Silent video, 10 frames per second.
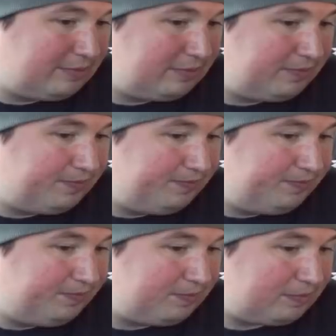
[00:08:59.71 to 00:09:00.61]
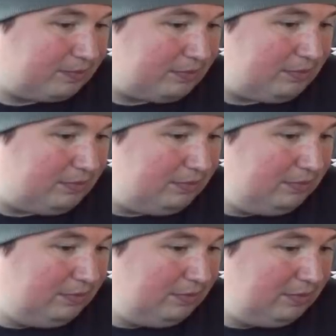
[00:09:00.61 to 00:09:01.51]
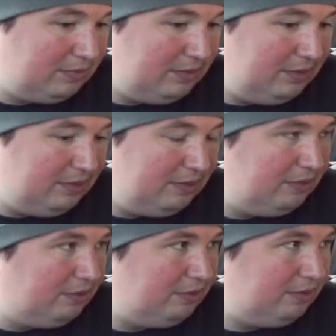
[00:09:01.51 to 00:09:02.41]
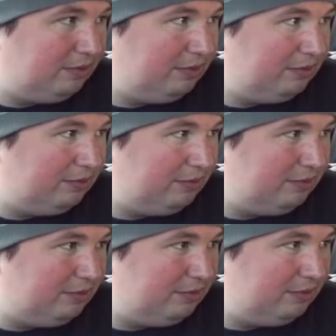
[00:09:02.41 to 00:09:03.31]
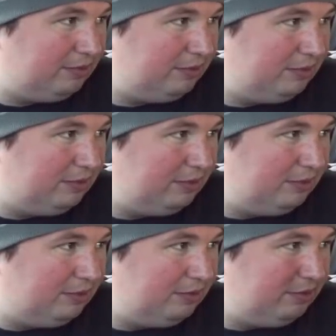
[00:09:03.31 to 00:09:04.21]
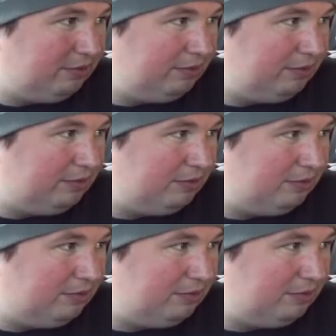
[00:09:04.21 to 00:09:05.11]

(silent)